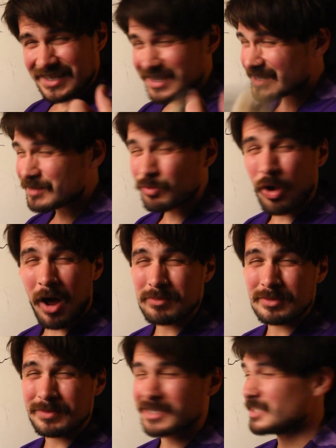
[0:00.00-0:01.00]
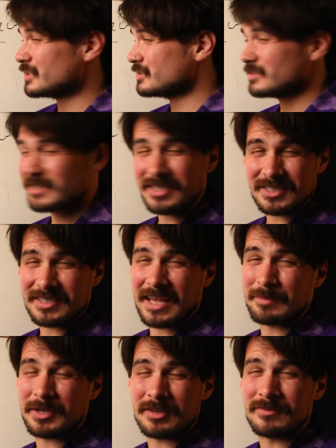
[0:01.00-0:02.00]
it probably isn't
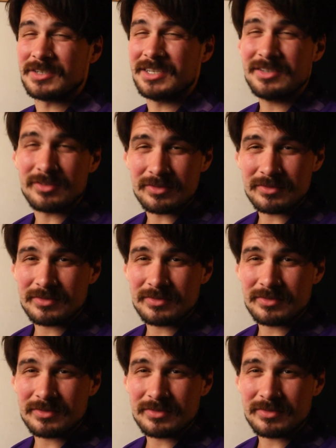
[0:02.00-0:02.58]
that big of a deal.